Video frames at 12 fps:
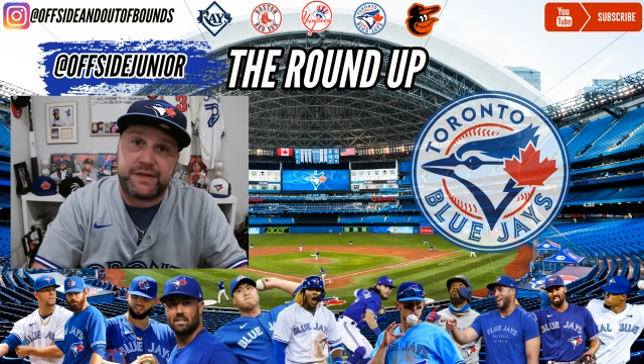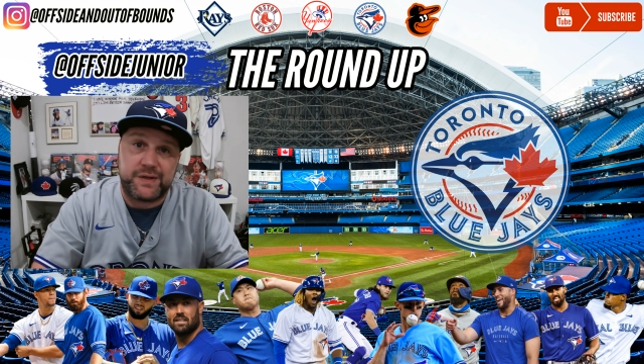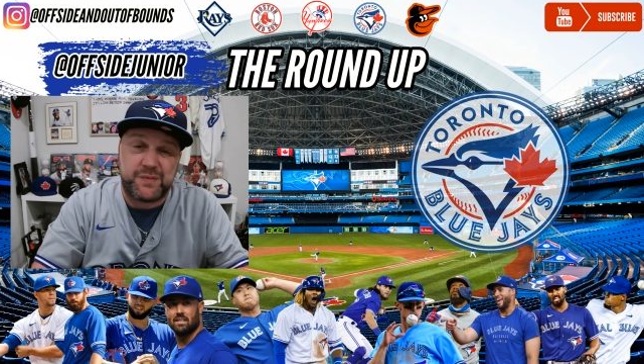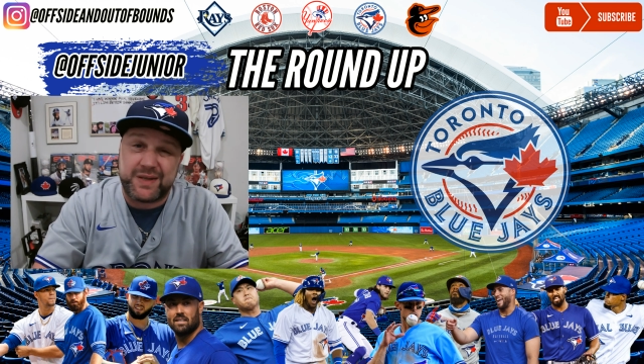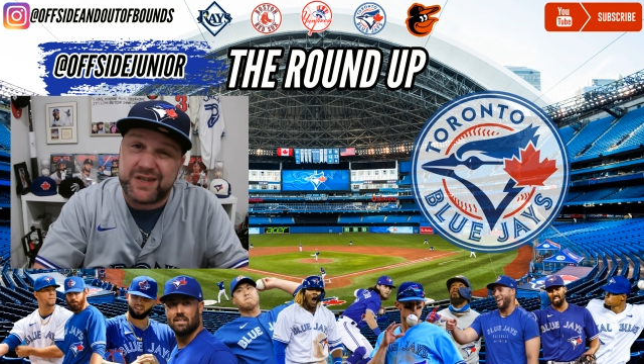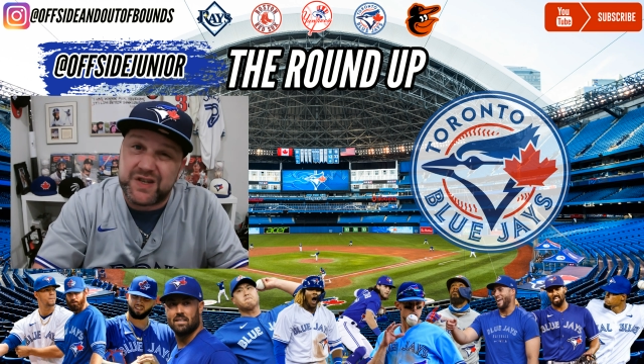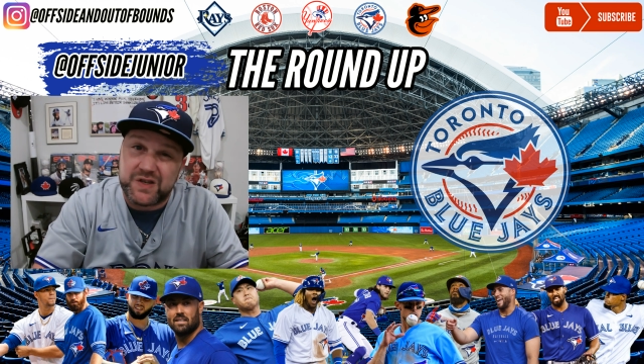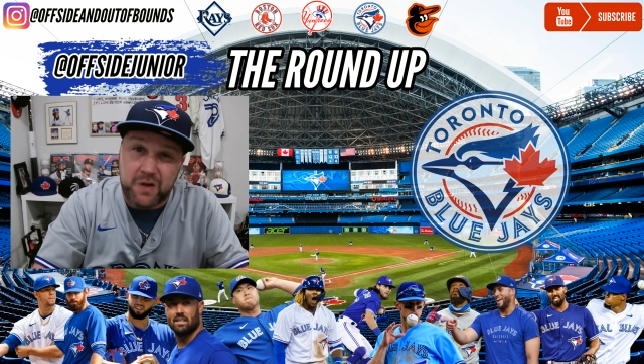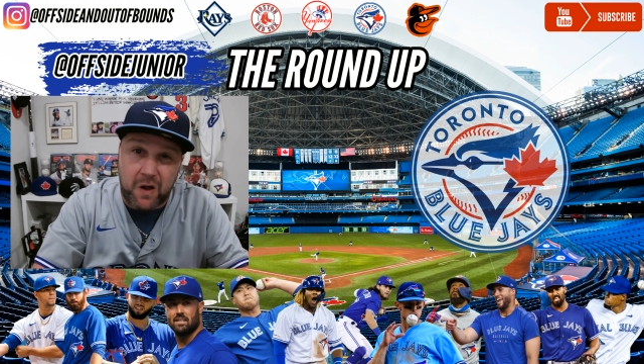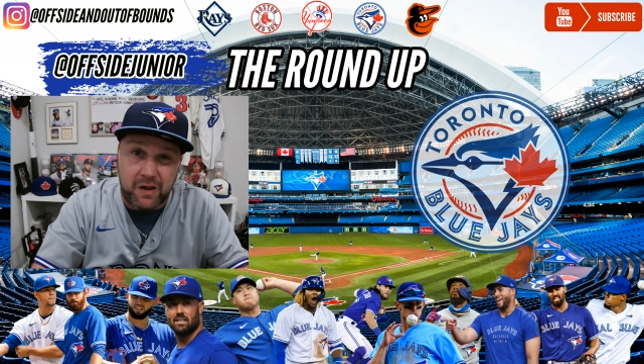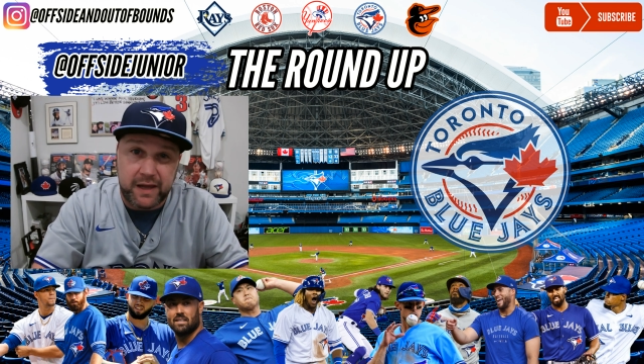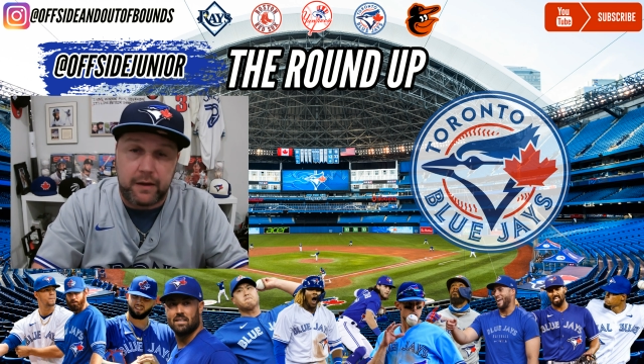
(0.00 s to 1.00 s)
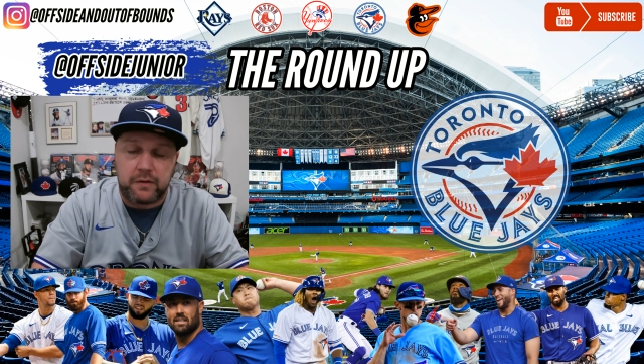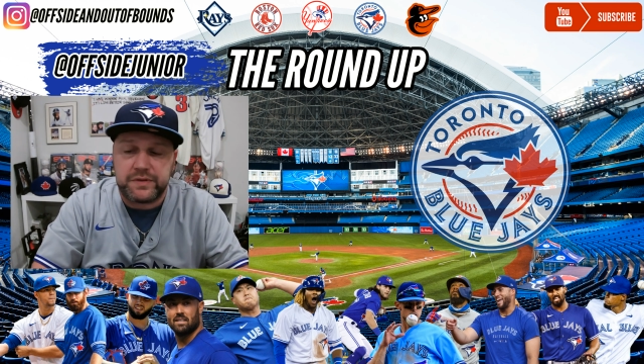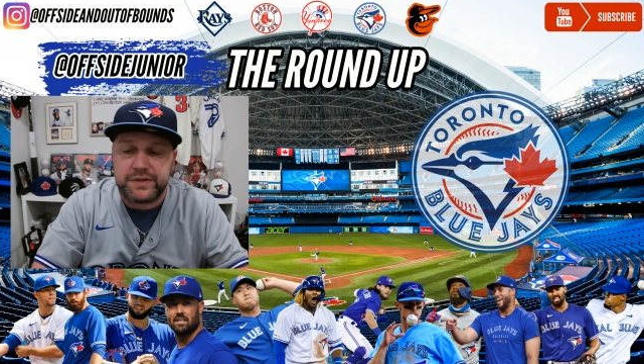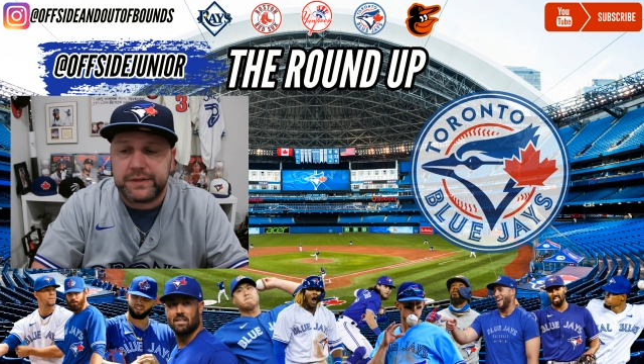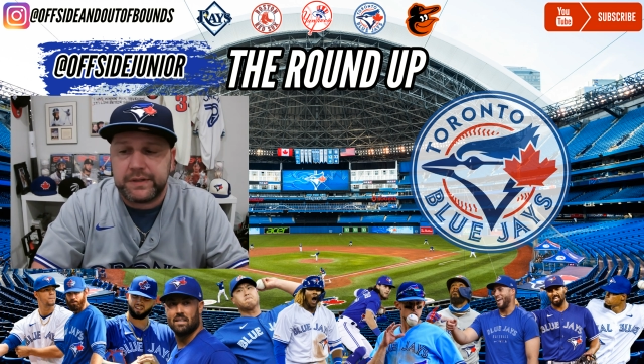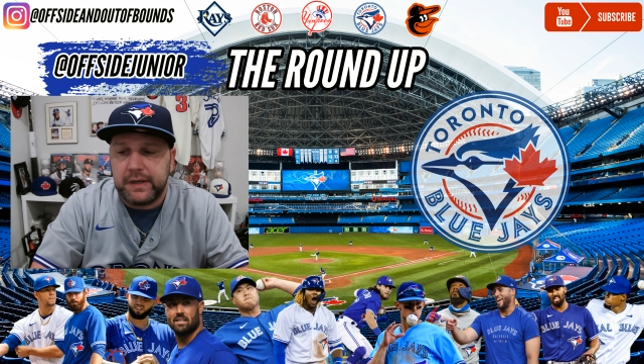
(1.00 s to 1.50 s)
It's been stalling
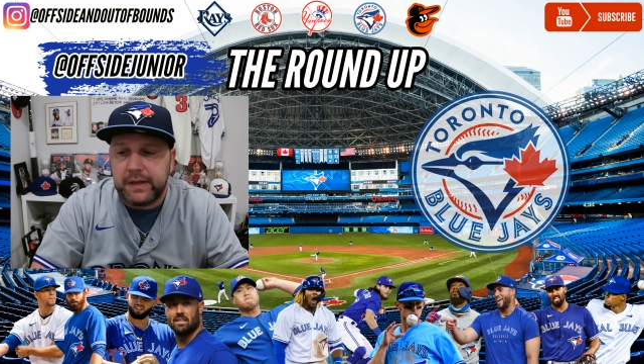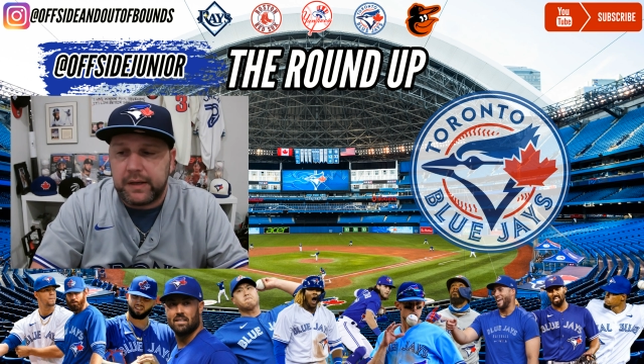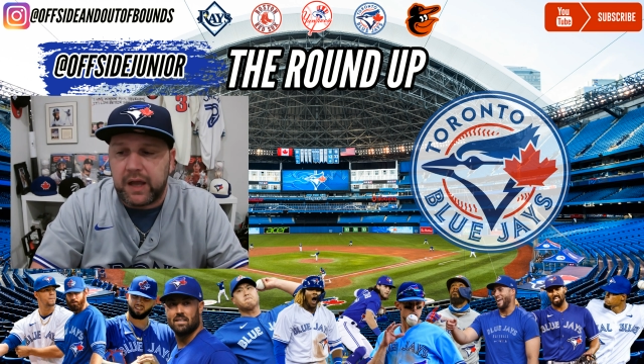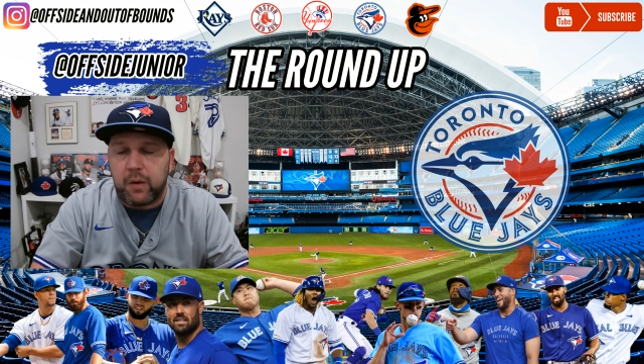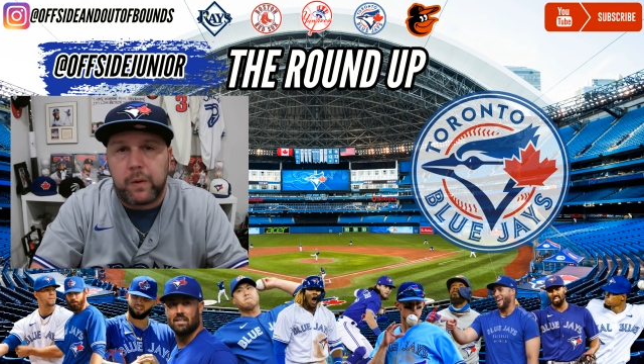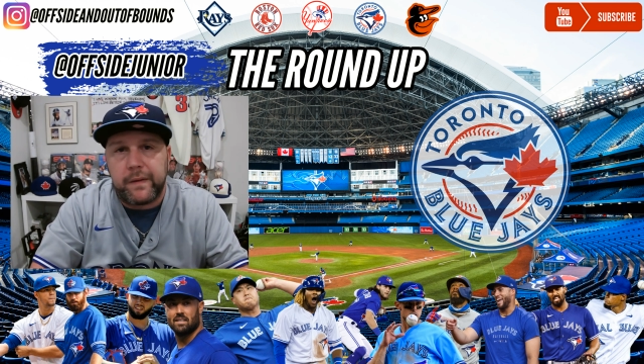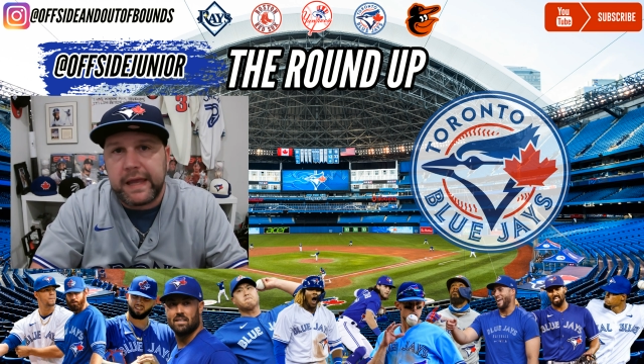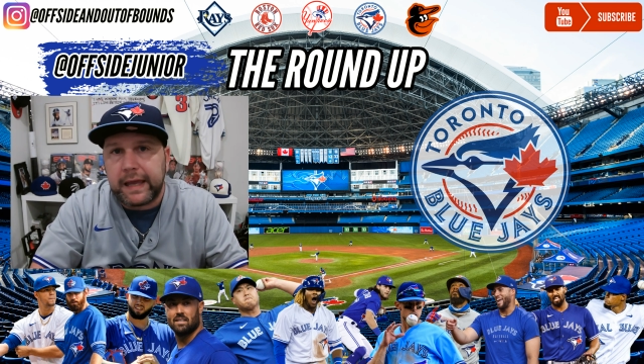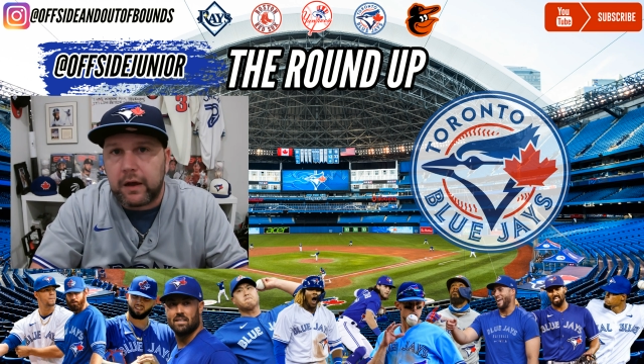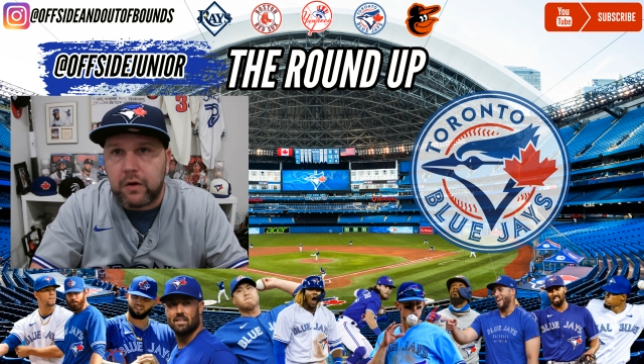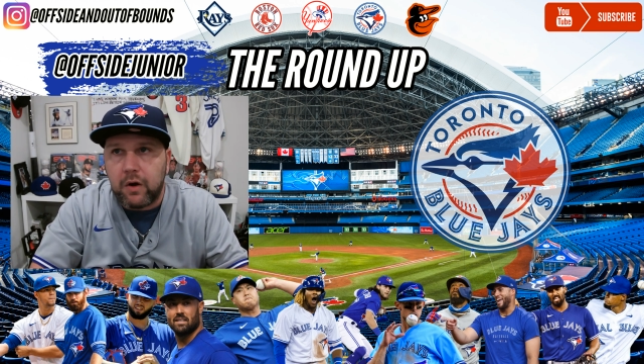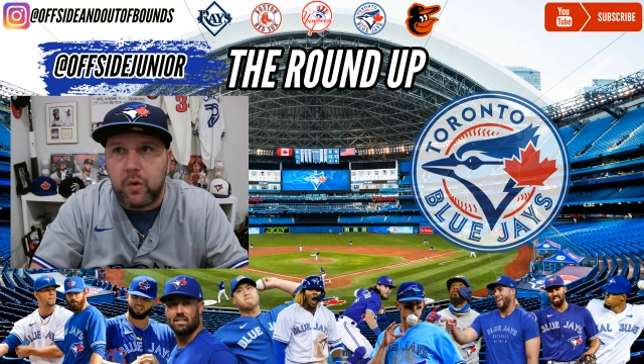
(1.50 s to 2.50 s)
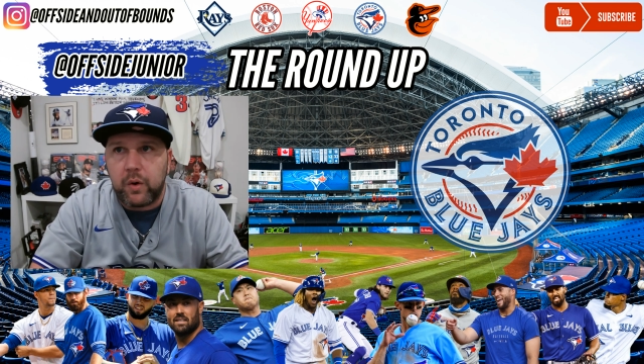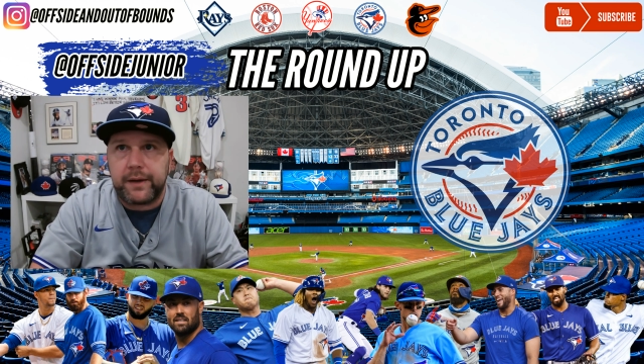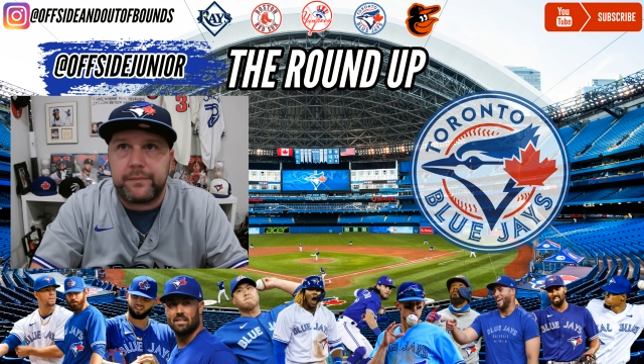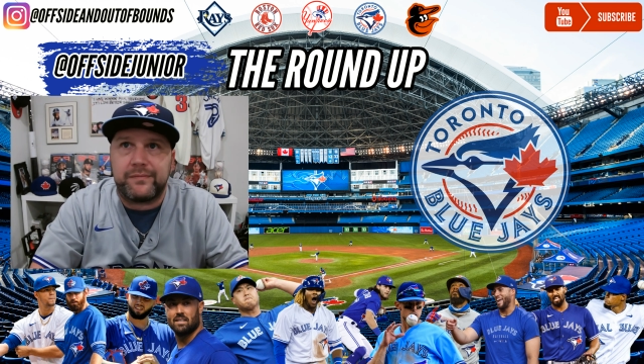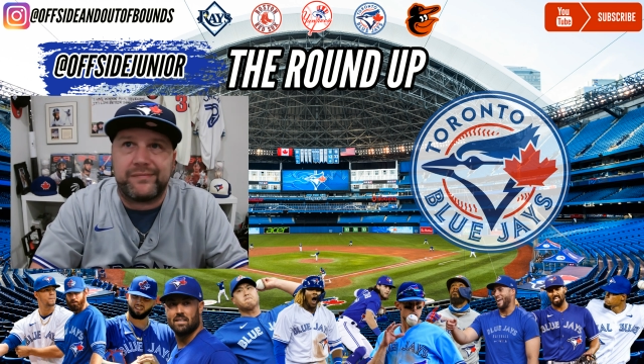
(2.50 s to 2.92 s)
out, and when they get going,